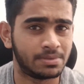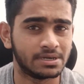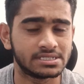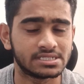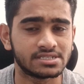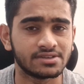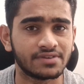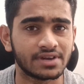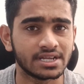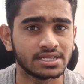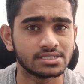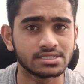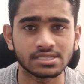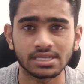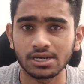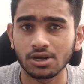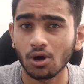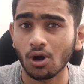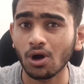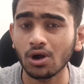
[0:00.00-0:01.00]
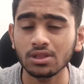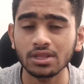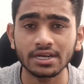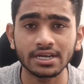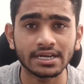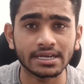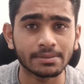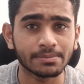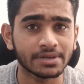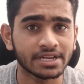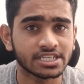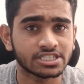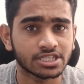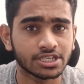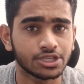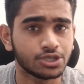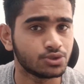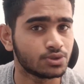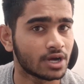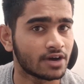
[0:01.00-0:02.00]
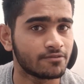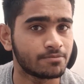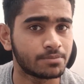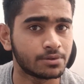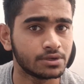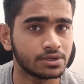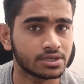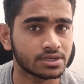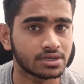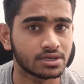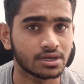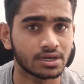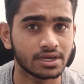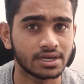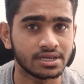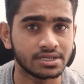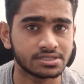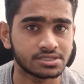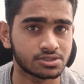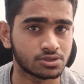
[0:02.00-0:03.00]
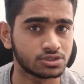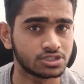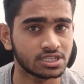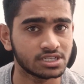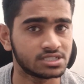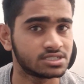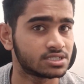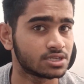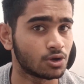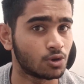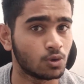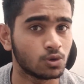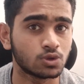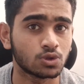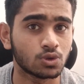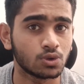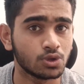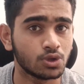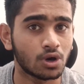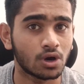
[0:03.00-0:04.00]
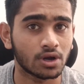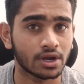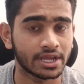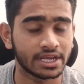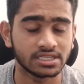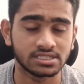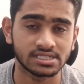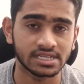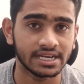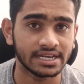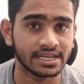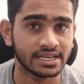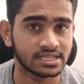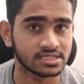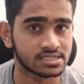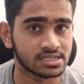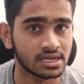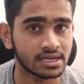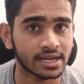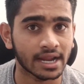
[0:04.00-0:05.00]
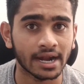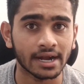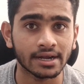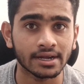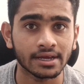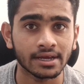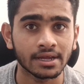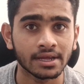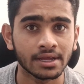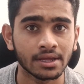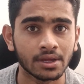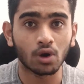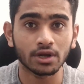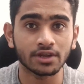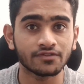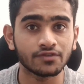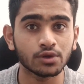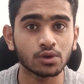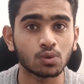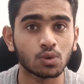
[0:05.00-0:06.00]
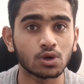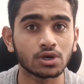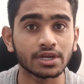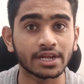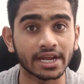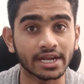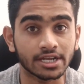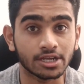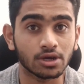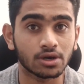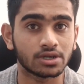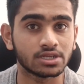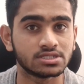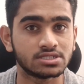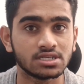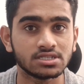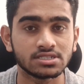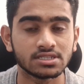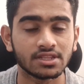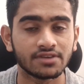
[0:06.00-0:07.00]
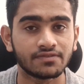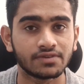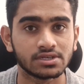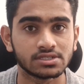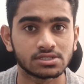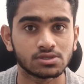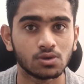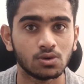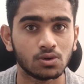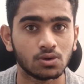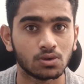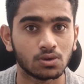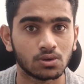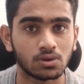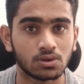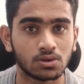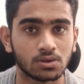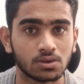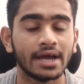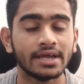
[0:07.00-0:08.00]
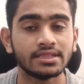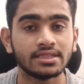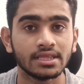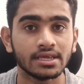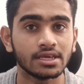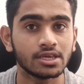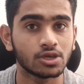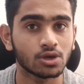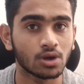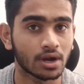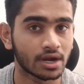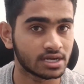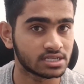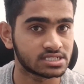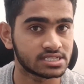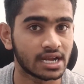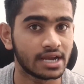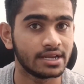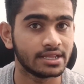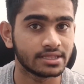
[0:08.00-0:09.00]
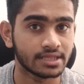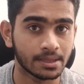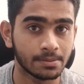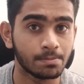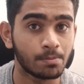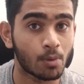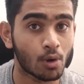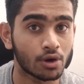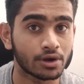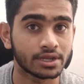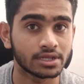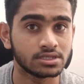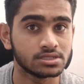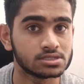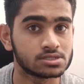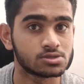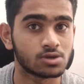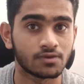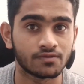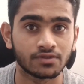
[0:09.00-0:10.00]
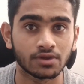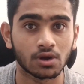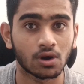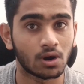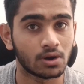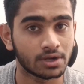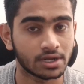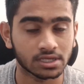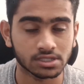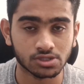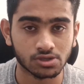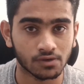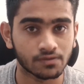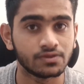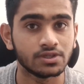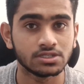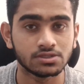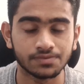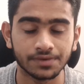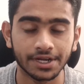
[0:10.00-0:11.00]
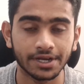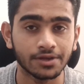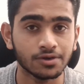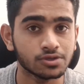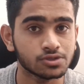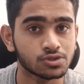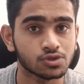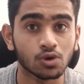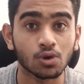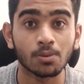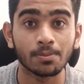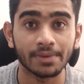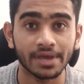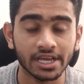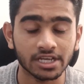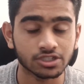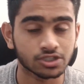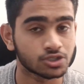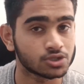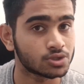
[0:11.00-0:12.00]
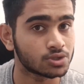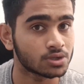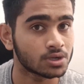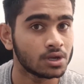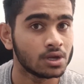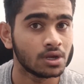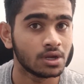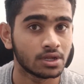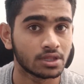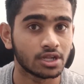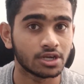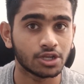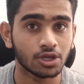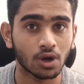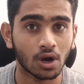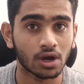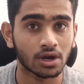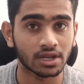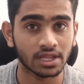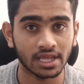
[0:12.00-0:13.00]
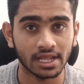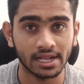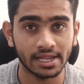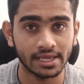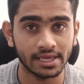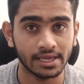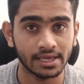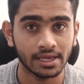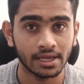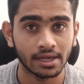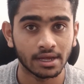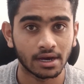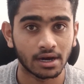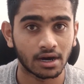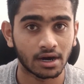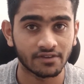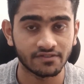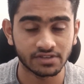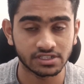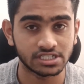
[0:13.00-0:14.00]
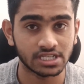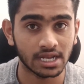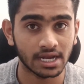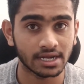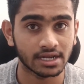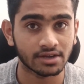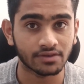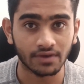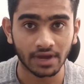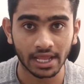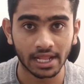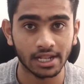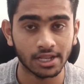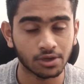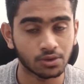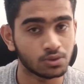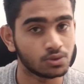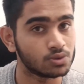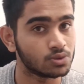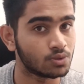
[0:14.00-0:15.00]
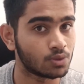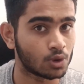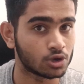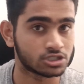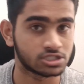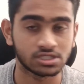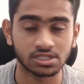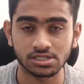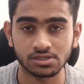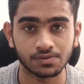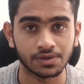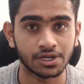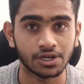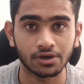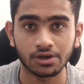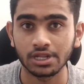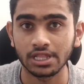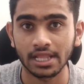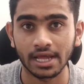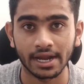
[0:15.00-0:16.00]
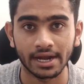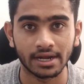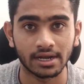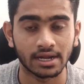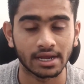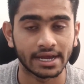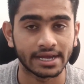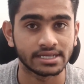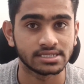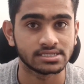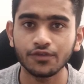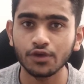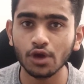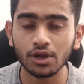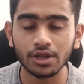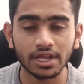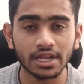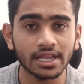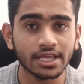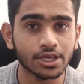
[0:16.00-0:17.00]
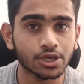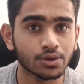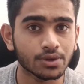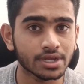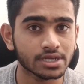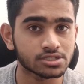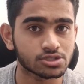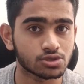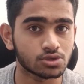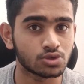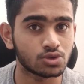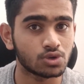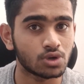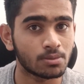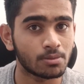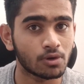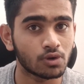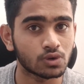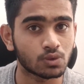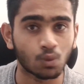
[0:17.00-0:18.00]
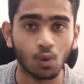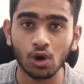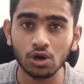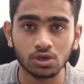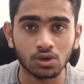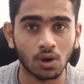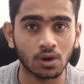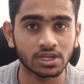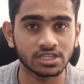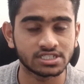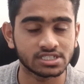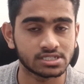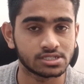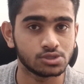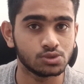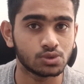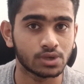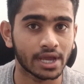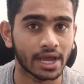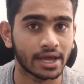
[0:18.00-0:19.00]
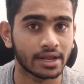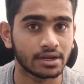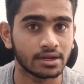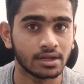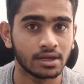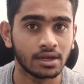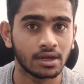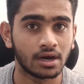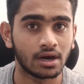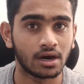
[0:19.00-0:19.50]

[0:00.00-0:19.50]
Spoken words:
perseverance and all the determination you have put is to just go through your KCET result. And what if you won't get your results in the first go? I think you're understanding the importance of the context of this video, so make sure that you are really vigilant while you watch this video till the end, If you're really curious to know about what colleges you can